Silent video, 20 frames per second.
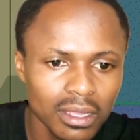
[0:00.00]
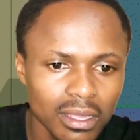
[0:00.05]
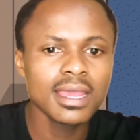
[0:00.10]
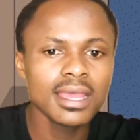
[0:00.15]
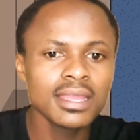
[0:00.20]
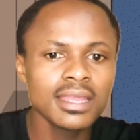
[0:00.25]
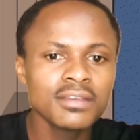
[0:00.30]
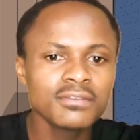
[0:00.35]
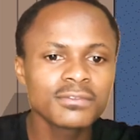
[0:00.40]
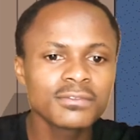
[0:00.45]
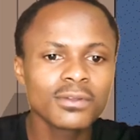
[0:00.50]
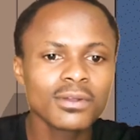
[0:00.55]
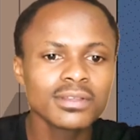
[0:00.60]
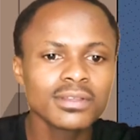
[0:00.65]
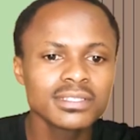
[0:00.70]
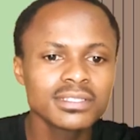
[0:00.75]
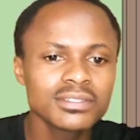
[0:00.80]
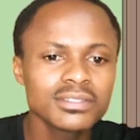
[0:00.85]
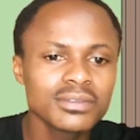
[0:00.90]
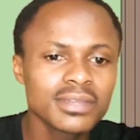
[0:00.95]
And of
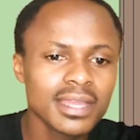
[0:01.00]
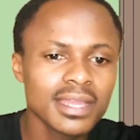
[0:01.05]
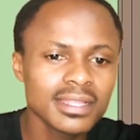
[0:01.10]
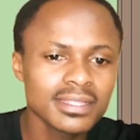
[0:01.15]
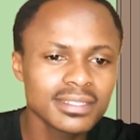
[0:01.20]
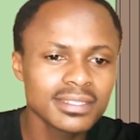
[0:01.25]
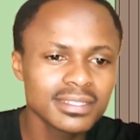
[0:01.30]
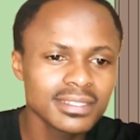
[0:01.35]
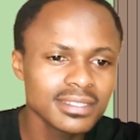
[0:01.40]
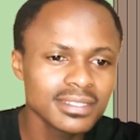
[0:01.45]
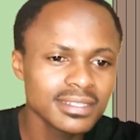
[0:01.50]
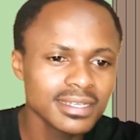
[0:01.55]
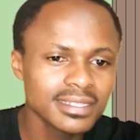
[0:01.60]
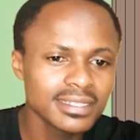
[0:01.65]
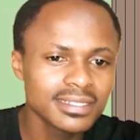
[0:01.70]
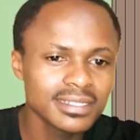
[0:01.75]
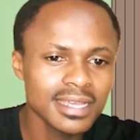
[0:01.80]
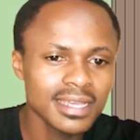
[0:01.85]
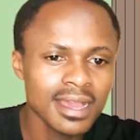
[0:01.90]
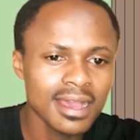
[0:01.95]
course, you can see
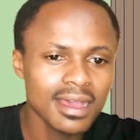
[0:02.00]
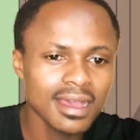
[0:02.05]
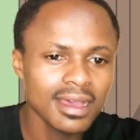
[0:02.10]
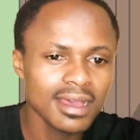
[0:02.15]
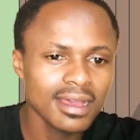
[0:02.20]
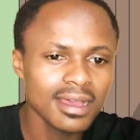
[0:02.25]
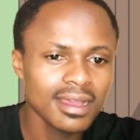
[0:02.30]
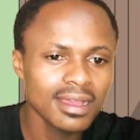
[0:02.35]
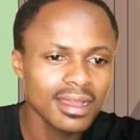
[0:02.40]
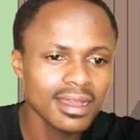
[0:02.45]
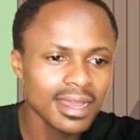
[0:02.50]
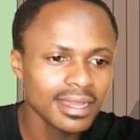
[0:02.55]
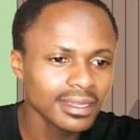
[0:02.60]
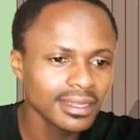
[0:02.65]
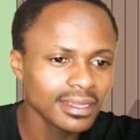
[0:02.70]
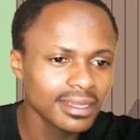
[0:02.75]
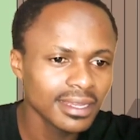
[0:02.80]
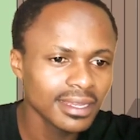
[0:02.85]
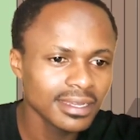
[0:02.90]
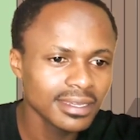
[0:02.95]
that uh,
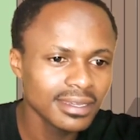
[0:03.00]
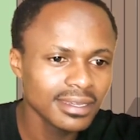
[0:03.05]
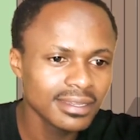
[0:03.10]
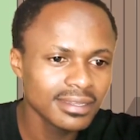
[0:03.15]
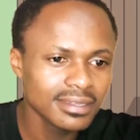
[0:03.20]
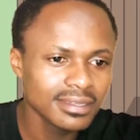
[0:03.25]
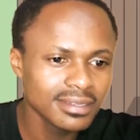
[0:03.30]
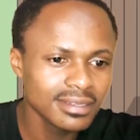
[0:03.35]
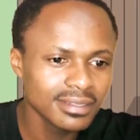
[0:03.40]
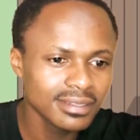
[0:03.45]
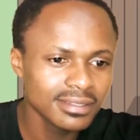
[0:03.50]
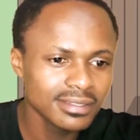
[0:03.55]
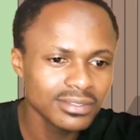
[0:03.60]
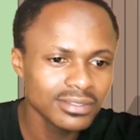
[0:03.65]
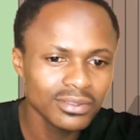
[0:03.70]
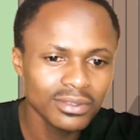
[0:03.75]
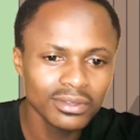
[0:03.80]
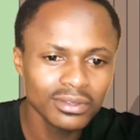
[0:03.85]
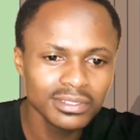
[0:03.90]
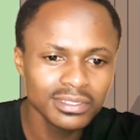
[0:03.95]
is
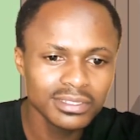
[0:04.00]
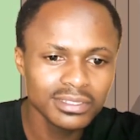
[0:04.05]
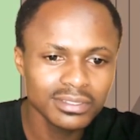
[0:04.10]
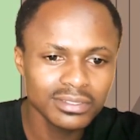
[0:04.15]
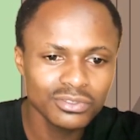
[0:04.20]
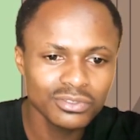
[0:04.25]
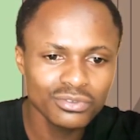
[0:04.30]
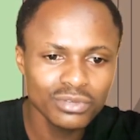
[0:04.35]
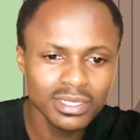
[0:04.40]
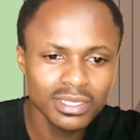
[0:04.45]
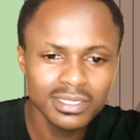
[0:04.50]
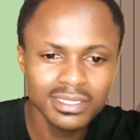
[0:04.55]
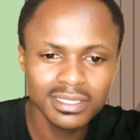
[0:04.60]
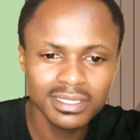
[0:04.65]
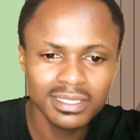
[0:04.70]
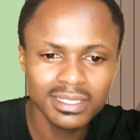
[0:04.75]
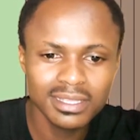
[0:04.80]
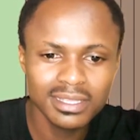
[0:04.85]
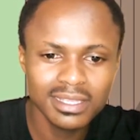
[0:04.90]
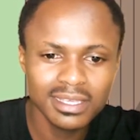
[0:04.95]
not
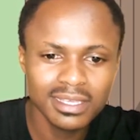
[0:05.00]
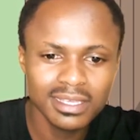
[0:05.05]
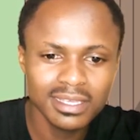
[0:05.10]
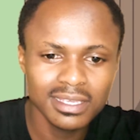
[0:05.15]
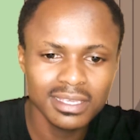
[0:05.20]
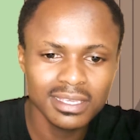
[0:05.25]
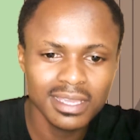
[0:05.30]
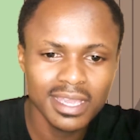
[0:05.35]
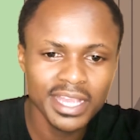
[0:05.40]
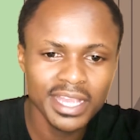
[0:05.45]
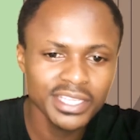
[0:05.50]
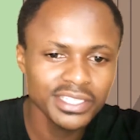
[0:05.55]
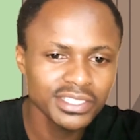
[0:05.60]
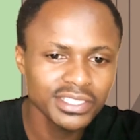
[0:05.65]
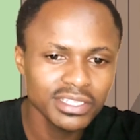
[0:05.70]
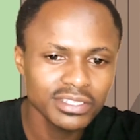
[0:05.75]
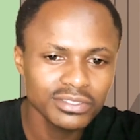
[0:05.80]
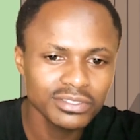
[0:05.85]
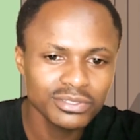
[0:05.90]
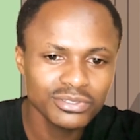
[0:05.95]
treating the
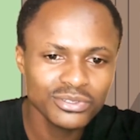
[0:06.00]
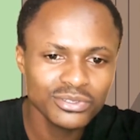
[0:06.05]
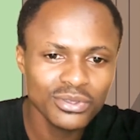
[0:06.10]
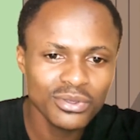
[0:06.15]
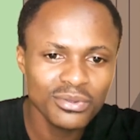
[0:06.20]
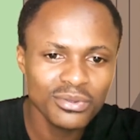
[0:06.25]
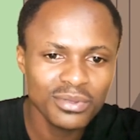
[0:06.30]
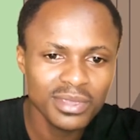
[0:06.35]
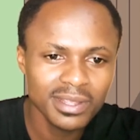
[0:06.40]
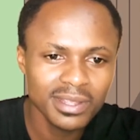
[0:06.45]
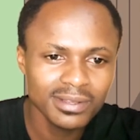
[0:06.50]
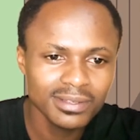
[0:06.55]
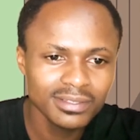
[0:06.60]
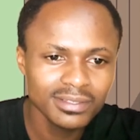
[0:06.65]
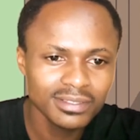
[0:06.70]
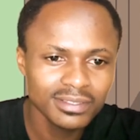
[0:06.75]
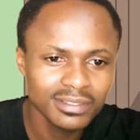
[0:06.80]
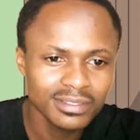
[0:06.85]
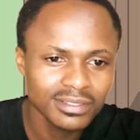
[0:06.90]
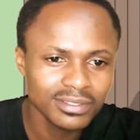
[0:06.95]
edges so well.
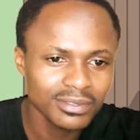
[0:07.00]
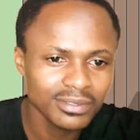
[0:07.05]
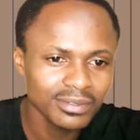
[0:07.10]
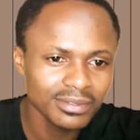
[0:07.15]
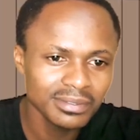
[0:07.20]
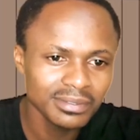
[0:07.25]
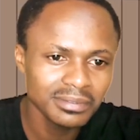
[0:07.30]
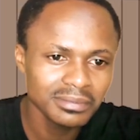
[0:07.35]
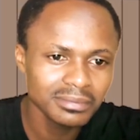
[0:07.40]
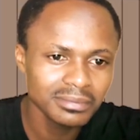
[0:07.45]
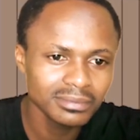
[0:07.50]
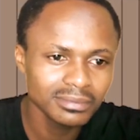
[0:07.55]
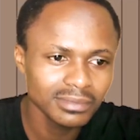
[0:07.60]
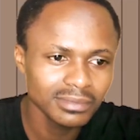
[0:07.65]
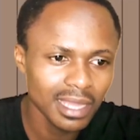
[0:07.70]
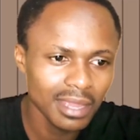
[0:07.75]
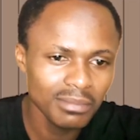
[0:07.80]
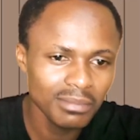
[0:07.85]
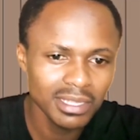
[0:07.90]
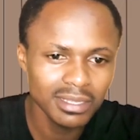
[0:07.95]
So,
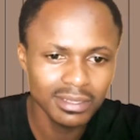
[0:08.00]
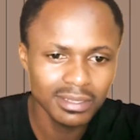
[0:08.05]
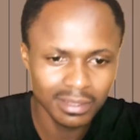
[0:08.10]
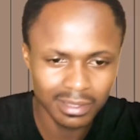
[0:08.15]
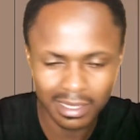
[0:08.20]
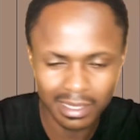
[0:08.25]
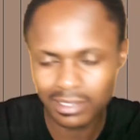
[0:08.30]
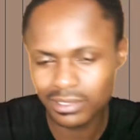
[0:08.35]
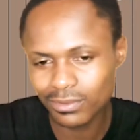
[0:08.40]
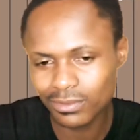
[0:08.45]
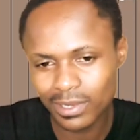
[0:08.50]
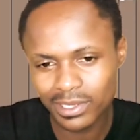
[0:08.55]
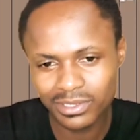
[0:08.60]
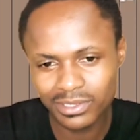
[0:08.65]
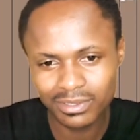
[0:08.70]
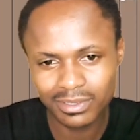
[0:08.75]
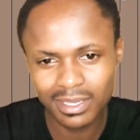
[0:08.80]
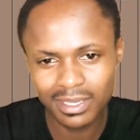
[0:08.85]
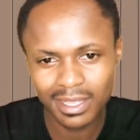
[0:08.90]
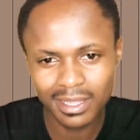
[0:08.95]
I mean, that's what
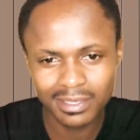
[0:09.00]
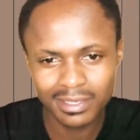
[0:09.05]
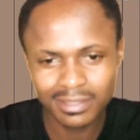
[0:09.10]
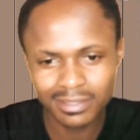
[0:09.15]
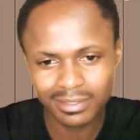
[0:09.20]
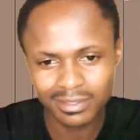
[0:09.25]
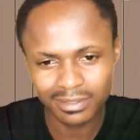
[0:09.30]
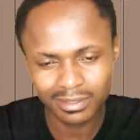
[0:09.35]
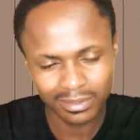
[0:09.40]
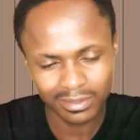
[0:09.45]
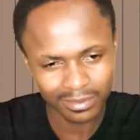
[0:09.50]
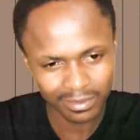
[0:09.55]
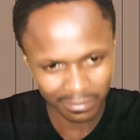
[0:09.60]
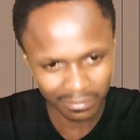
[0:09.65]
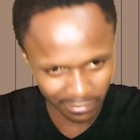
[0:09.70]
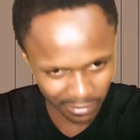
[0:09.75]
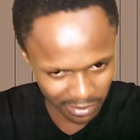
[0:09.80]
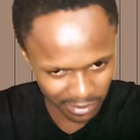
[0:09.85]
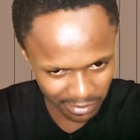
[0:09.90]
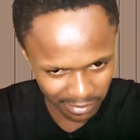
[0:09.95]
you get
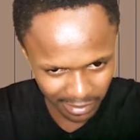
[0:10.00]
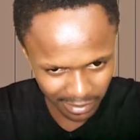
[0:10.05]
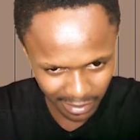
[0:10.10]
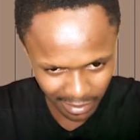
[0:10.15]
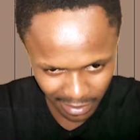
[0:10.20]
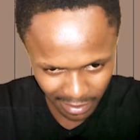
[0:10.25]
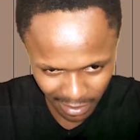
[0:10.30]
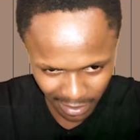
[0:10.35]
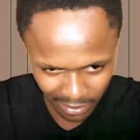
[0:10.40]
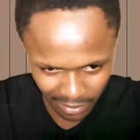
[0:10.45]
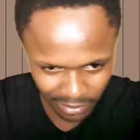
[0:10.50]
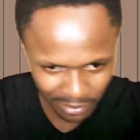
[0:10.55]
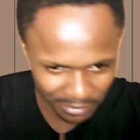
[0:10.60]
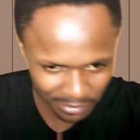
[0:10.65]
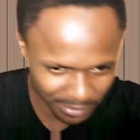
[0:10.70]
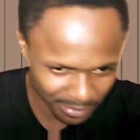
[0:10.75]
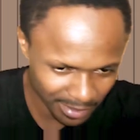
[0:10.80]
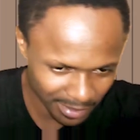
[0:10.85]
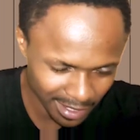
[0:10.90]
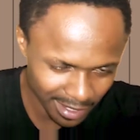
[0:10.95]
for using a
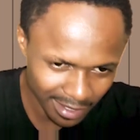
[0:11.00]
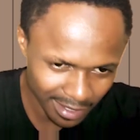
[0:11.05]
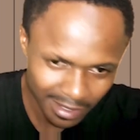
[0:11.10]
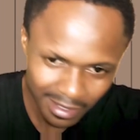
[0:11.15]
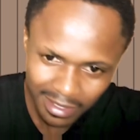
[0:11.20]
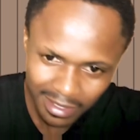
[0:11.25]
software